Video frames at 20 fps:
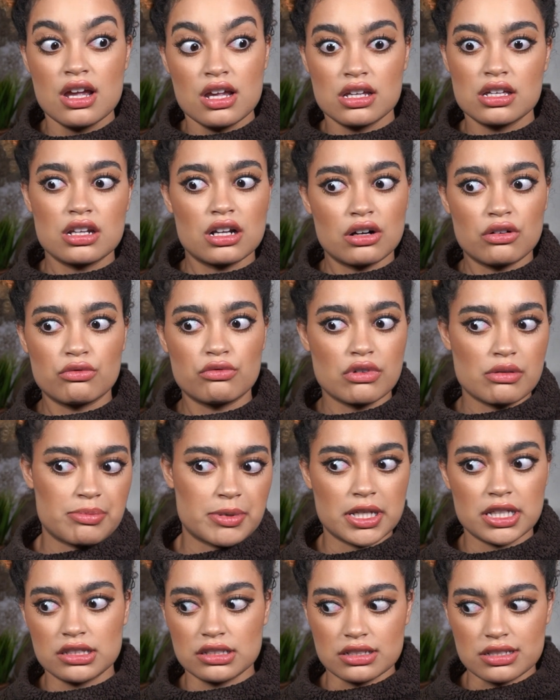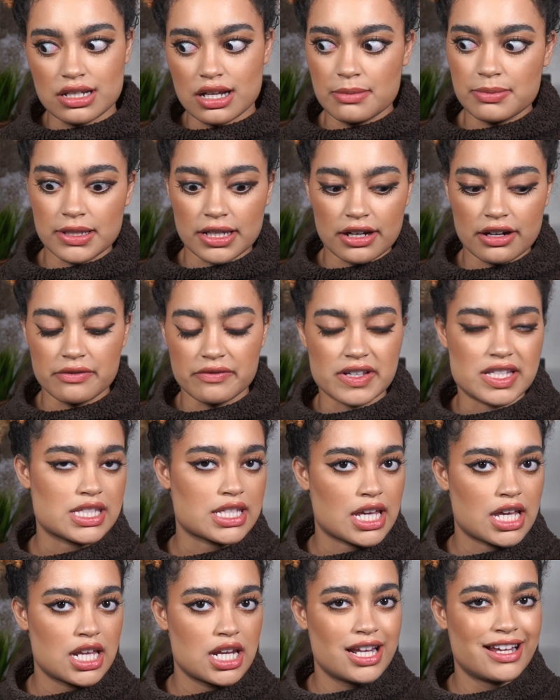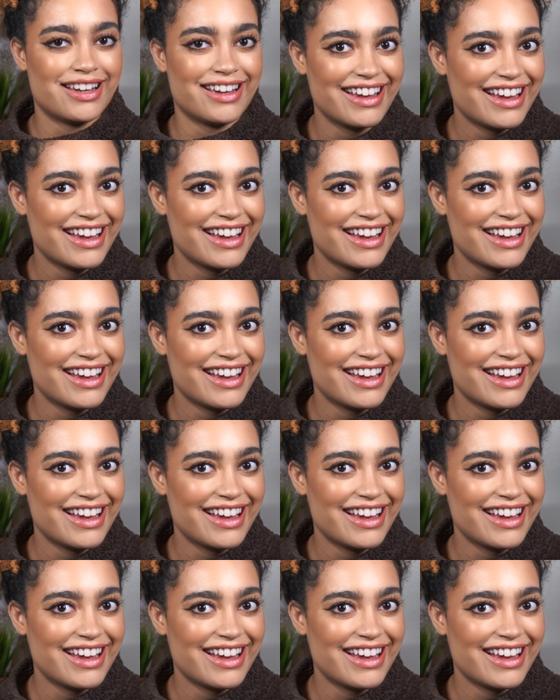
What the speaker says: you know, ripping the top layer of my skin.